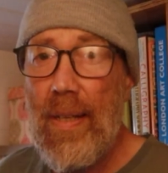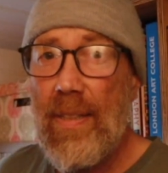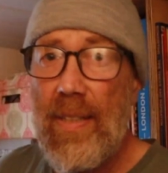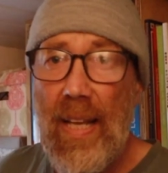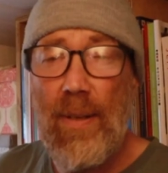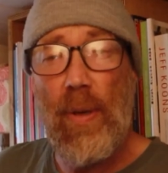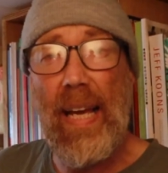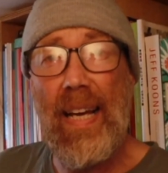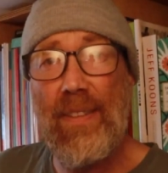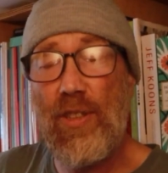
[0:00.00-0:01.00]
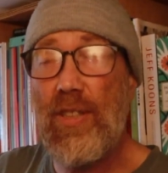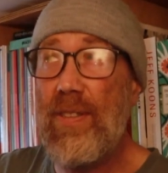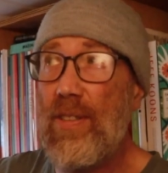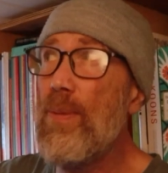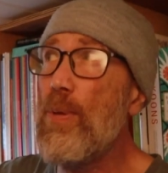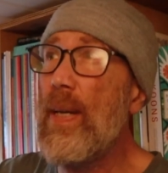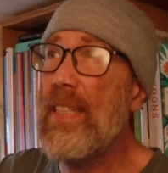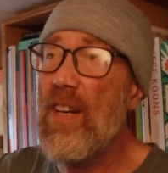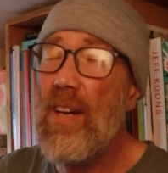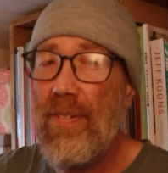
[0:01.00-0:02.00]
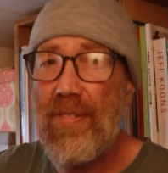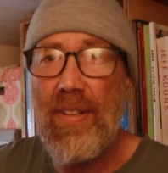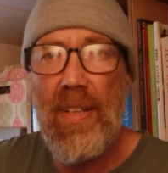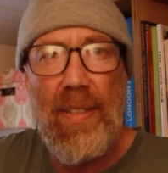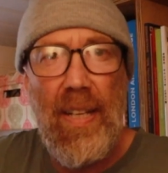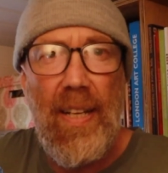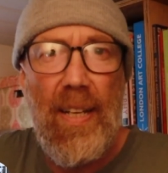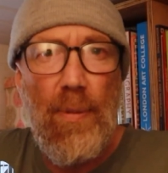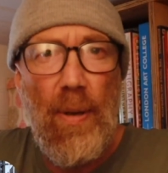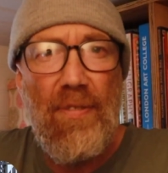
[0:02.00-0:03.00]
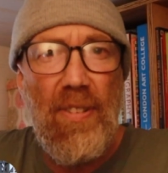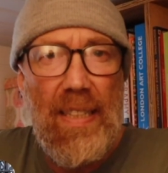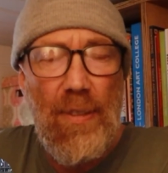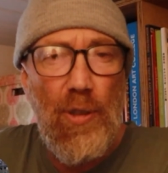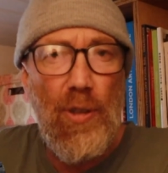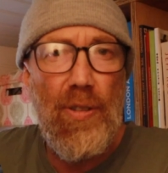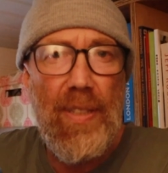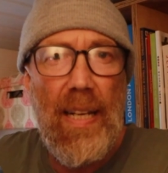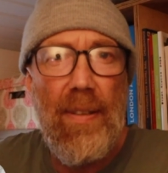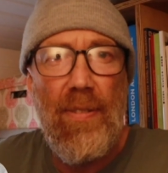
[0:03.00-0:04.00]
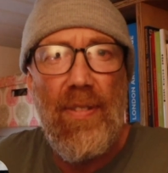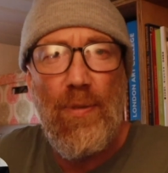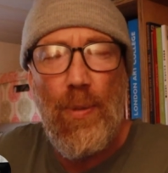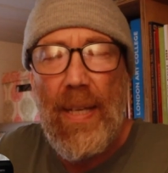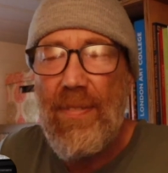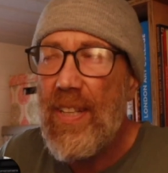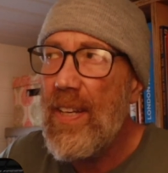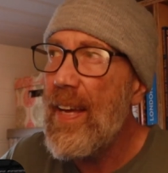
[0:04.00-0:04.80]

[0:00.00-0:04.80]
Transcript: So then we had a couple of weeks off, went for a little tour down the River Weaver,